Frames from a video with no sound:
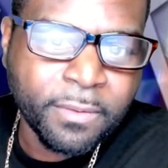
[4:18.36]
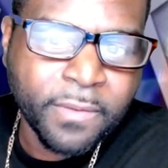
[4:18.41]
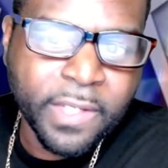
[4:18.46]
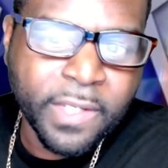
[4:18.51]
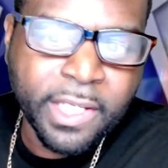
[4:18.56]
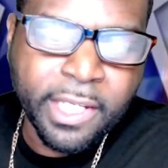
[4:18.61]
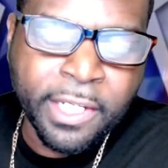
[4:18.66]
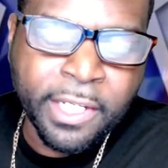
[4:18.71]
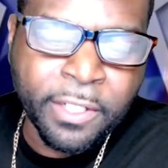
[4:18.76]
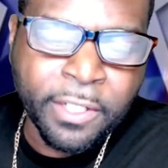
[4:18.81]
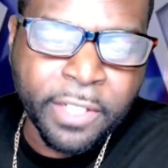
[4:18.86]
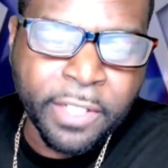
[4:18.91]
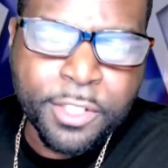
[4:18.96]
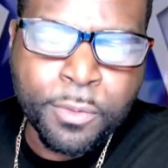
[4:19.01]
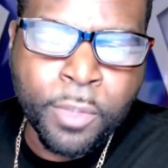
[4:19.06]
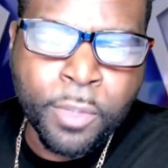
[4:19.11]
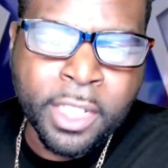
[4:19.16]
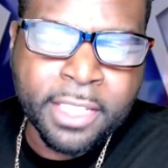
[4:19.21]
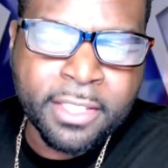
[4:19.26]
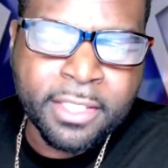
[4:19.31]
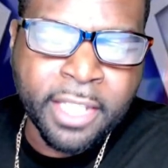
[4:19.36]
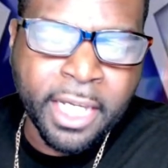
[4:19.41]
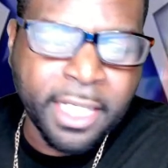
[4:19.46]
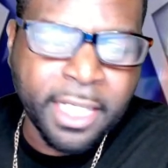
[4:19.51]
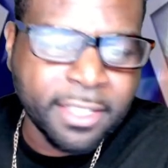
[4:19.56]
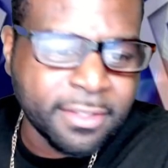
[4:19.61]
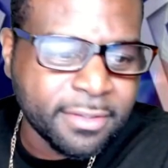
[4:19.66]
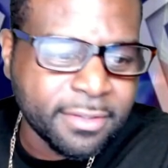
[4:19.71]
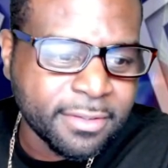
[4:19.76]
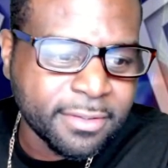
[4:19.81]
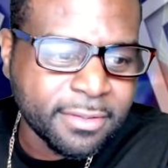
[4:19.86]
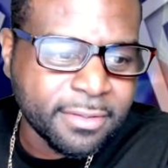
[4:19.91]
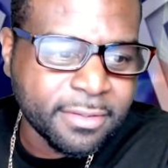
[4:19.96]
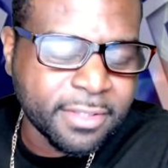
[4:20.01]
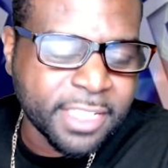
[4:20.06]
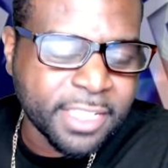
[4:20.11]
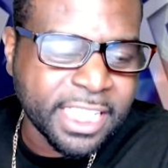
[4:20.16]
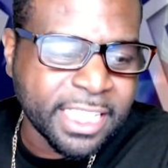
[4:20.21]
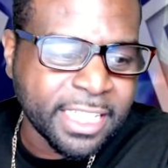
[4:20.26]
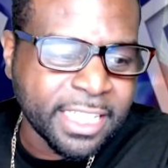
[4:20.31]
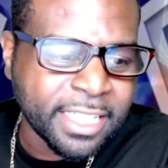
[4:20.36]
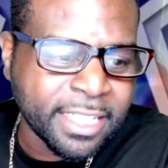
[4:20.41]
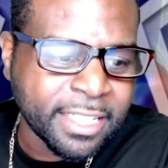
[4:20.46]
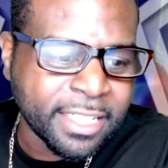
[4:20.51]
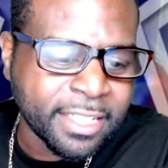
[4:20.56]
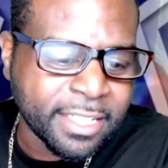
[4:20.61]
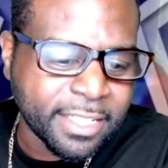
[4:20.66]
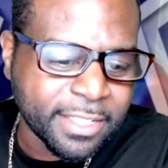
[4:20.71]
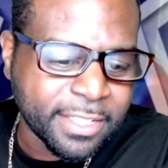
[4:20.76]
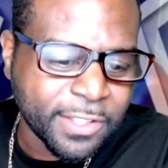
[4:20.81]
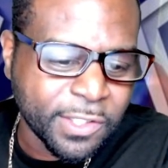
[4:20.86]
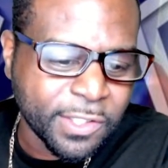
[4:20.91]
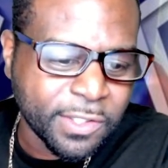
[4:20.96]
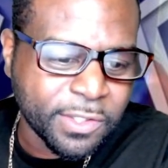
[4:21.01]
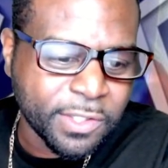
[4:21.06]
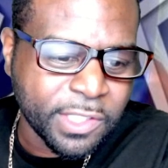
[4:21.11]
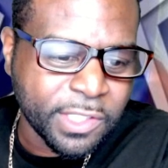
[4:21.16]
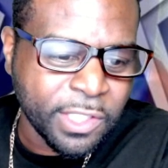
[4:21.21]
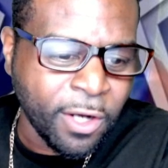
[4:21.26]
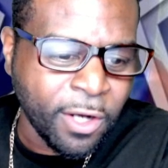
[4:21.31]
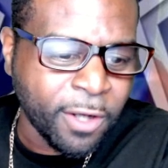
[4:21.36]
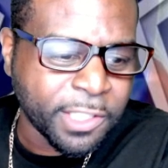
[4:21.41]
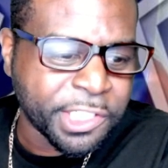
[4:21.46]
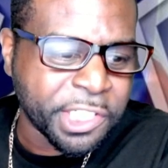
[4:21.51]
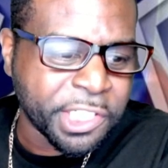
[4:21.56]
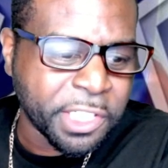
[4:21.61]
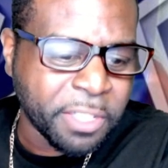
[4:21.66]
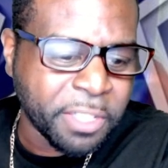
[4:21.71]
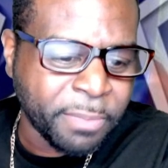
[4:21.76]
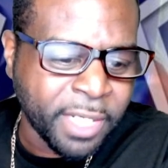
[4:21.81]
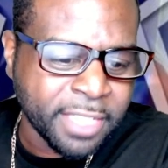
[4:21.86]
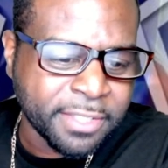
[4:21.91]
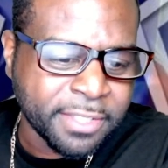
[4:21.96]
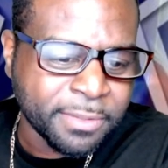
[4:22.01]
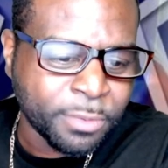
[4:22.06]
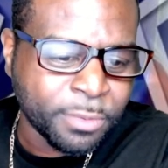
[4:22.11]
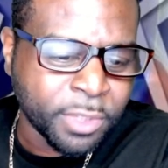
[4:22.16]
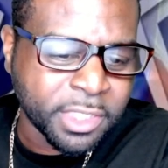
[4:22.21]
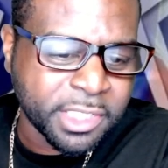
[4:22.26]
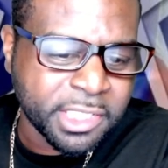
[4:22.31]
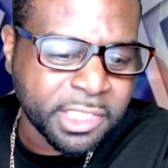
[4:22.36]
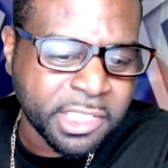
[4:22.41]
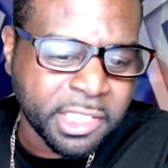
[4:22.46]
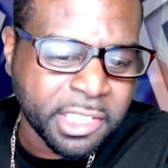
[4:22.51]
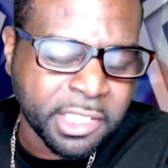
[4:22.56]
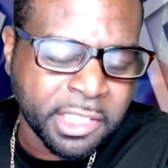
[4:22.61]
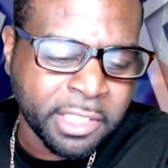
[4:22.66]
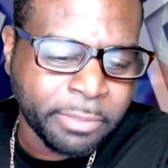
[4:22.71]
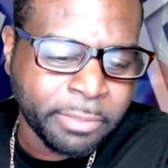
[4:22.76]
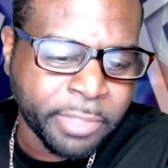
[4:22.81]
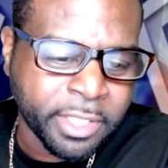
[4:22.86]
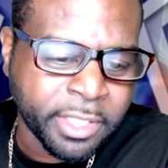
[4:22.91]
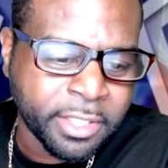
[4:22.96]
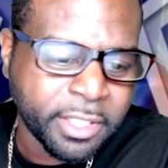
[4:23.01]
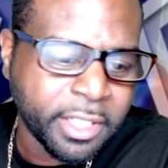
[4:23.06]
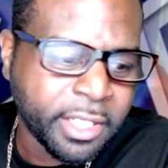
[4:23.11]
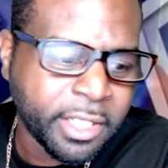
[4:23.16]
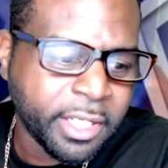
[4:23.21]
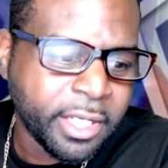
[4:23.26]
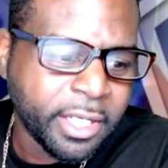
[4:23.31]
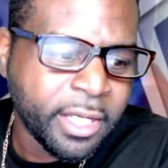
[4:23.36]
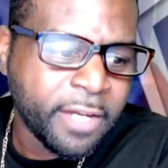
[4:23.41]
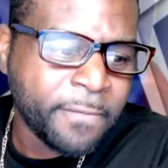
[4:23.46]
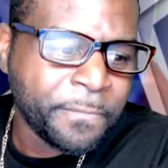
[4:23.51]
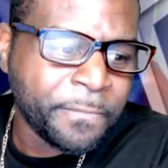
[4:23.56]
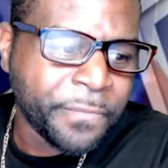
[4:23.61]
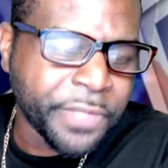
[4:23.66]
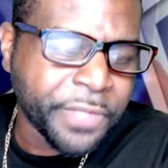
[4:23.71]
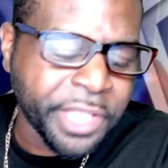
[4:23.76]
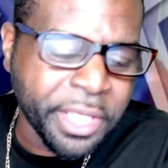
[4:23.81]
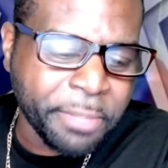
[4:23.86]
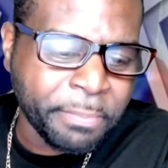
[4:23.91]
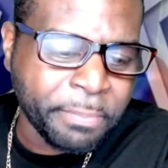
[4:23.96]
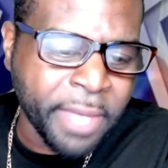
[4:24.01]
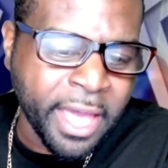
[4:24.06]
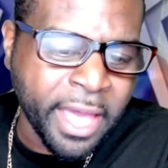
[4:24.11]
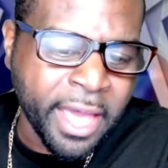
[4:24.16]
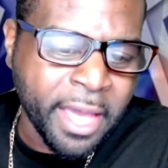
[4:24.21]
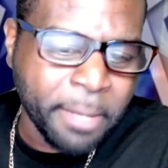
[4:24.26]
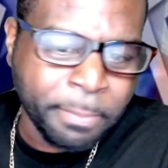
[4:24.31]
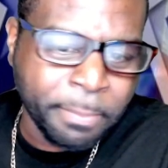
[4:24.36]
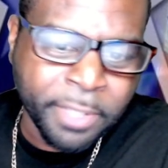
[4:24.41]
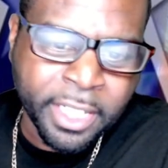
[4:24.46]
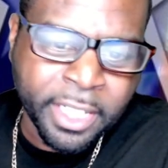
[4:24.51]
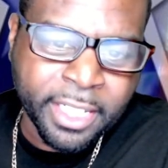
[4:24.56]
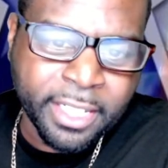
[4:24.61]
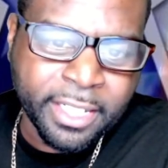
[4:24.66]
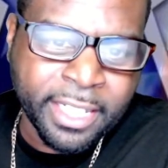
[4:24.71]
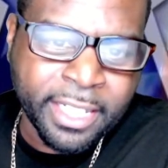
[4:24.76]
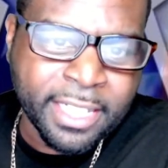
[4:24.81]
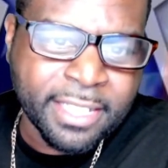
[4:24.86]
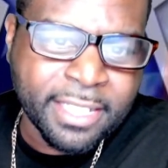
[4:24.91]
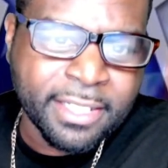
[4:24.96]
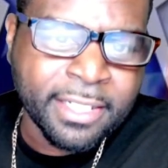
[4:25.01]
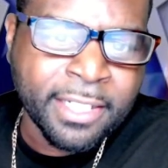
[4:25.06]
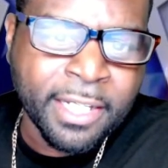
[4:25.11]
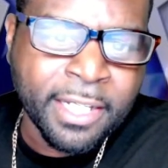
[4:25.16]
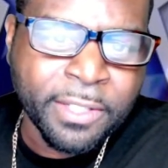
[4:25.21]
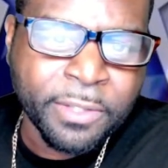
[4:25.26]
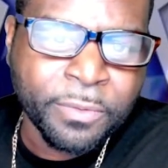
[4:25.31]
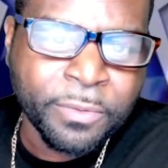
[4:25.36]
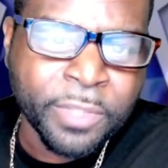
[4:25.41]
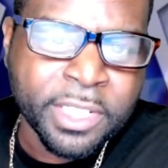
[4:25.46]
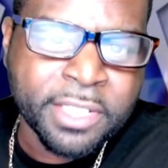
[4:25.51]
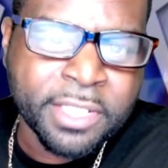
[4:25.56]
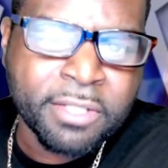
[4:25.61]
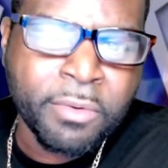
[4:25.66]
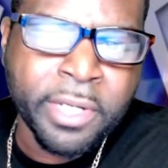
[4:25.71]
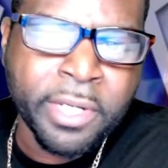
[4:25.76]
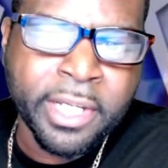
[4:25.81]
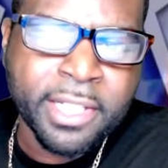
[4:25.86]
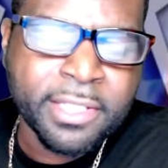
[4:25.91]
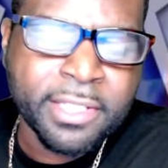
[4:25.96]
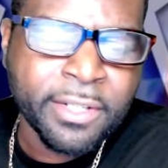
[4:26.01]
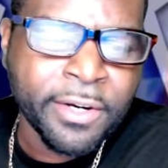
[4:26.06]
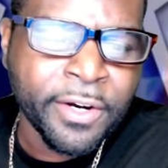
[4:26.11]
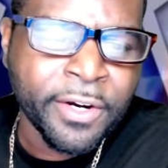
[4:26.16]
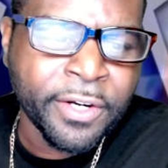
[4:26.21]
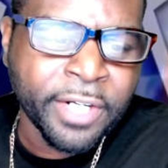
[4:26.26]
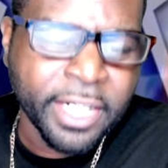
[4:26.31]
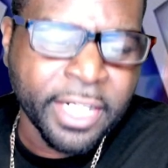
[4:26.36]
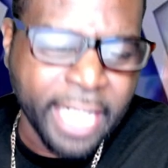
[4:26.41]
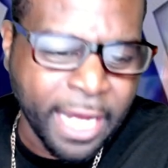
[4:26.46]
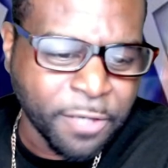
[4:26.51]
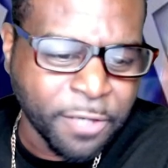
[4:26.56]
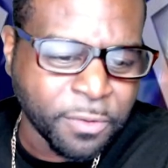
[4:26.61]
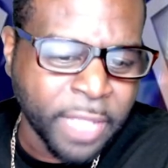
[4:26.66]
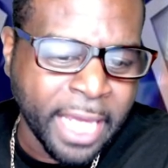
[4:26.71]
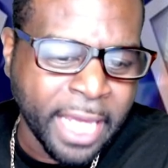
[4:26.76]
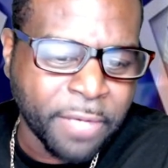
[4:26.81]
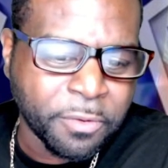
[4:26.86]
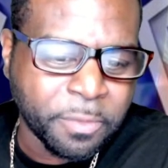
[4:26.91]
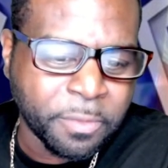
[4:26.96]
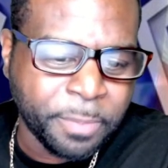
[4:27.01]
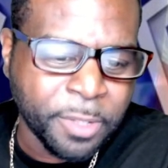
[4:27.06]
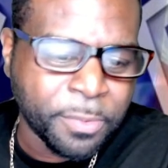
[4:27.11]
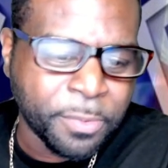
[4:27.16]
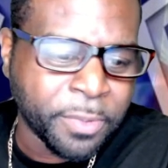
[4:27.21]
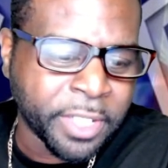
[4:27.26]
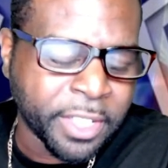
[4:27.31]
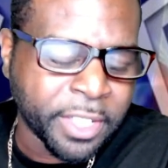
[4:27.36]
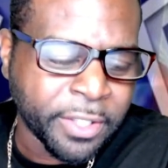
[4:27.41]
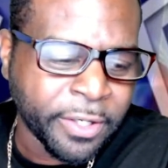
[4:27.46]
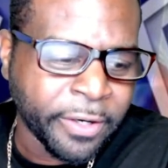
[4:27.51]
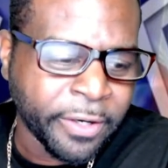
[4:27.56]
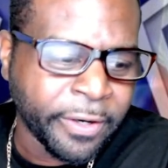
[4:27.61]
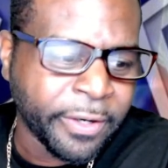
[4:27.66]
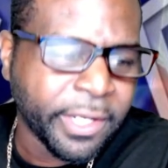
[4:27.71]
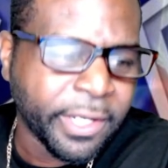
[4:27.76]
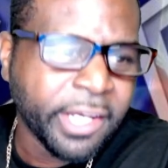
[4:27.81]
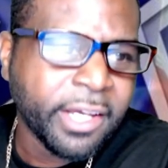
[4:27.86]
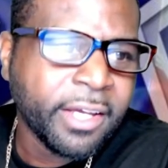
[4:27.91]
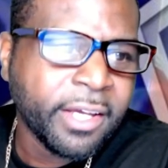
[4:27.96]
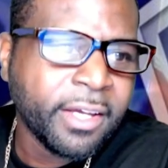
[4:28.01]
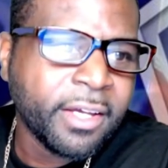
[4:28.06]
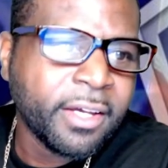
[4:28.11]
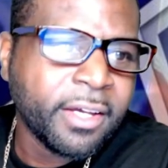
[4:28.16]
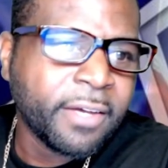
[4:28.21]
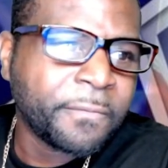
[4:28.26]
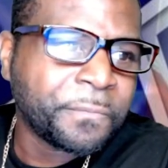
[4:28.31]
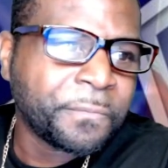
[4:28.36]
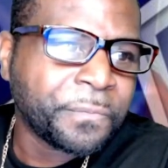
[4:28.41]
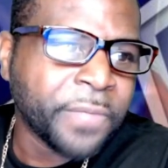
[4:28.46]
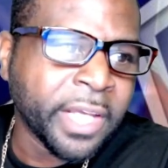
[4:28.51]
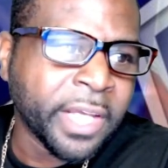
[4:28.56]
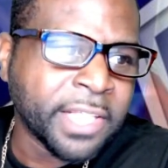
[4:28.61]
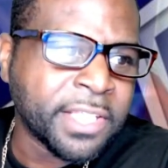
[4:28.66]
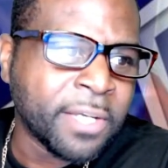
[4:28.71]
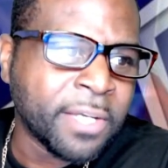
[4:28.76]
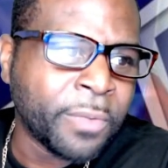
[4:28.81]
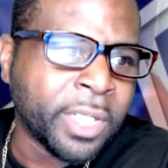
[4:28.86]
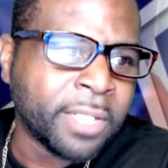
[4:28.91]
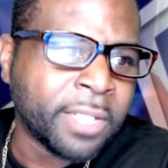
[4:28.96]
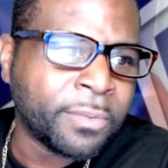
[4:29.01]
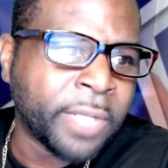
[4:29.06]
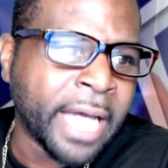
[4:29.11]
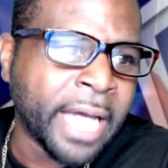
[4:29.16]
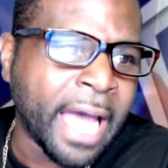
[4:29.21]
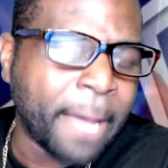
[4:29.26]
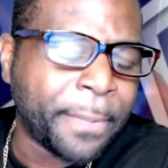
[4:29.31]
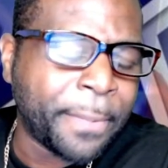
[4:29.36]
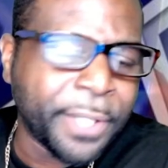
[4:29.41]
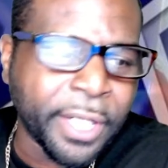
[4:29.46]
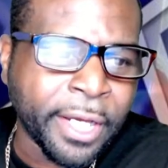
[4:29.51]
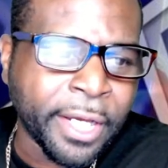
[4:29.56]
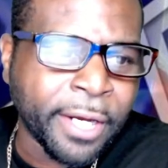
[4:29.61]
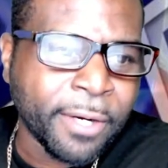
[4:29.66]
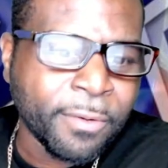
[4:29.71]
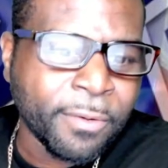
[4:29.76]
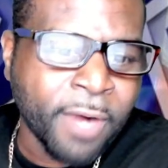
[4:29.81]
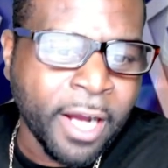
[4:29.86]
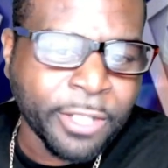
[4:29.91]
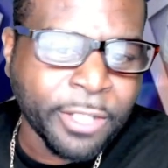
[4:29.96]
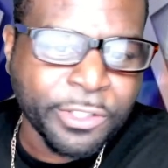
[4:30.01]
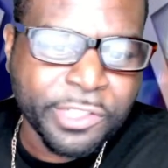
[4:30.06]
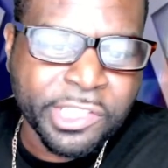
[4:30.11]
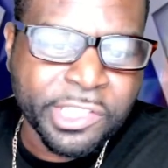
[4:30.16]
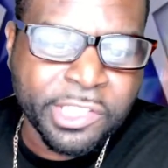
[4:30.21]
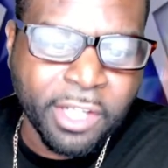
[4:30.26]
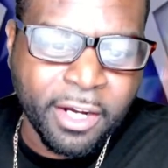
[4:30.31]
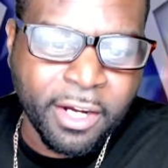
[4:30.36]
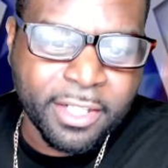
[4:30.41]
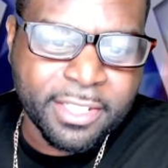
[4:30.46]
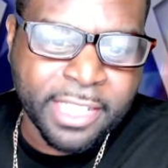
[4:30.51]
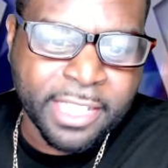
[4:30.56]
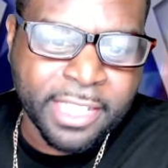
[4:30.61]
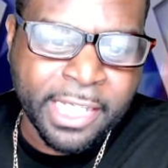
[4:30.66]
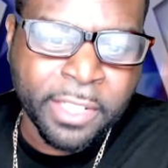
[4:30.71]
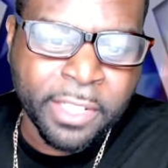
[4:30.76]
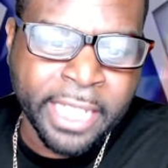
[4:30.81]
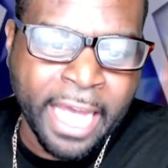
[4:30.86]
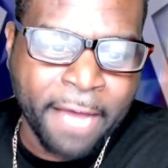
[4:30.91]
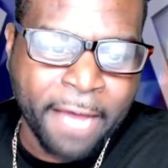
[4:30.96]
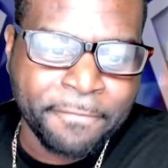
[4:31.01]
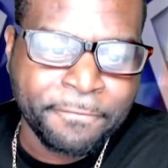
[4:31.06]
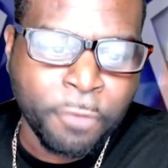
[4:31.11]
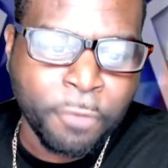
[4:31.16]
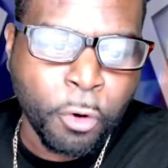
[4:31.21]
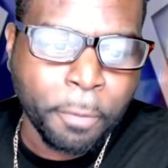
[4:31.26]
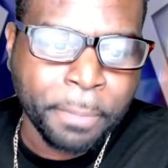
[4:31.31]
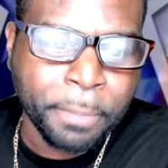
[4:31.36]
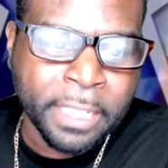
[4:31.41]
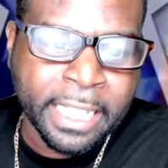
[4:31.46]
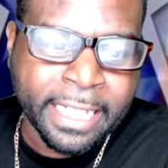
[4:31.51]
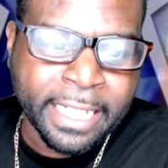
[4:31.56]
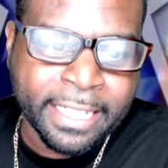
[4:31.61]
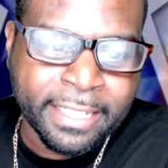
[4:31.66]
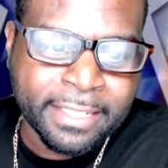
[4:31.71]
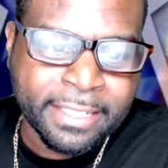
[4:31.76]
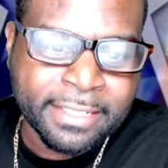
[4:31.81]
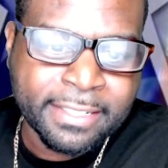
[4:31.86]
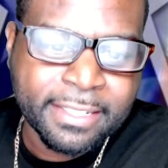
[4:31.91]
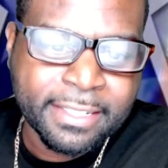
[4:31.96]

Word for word: you know, it's one thing to talk shit about someone's team and get mad, but it's another when someone gets hurt, and I don't like when people get hurt. Like I said, when what happened to Aaron Rodgers sucks. He only got four plays,